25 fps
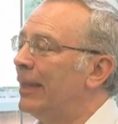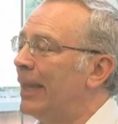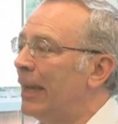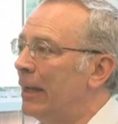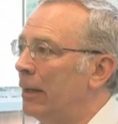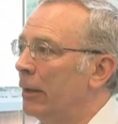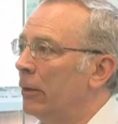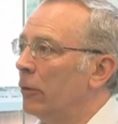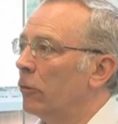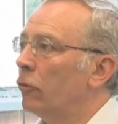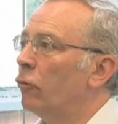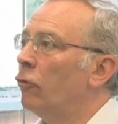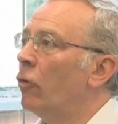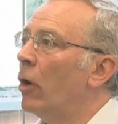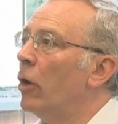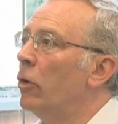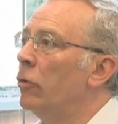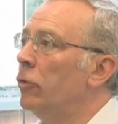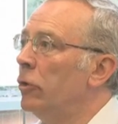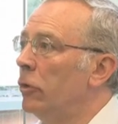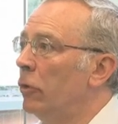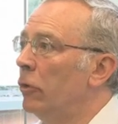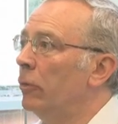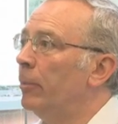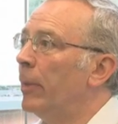didn't grow
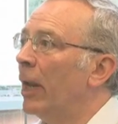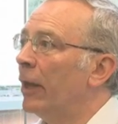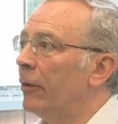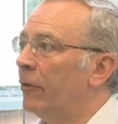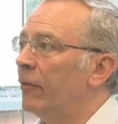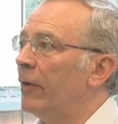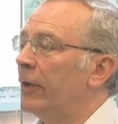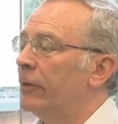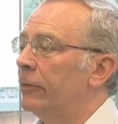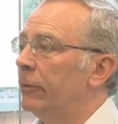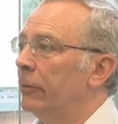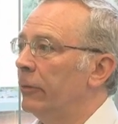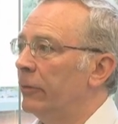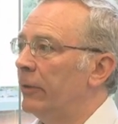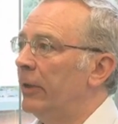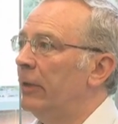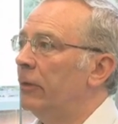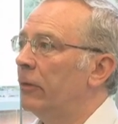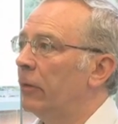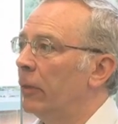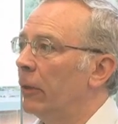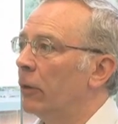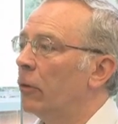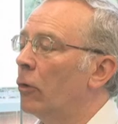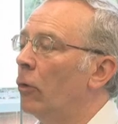new blood vessels
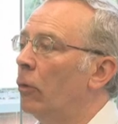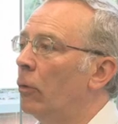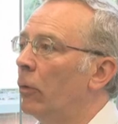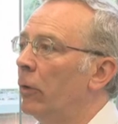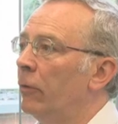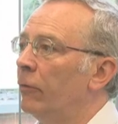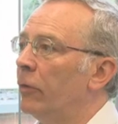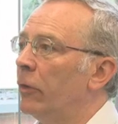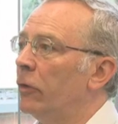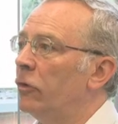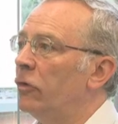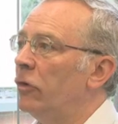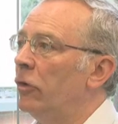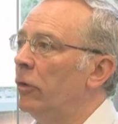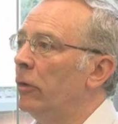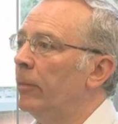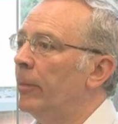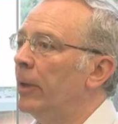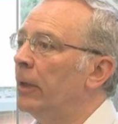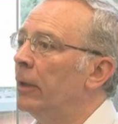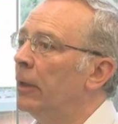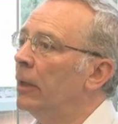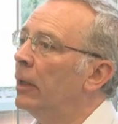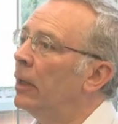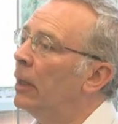into the core of the
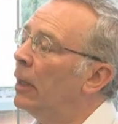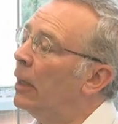tumour.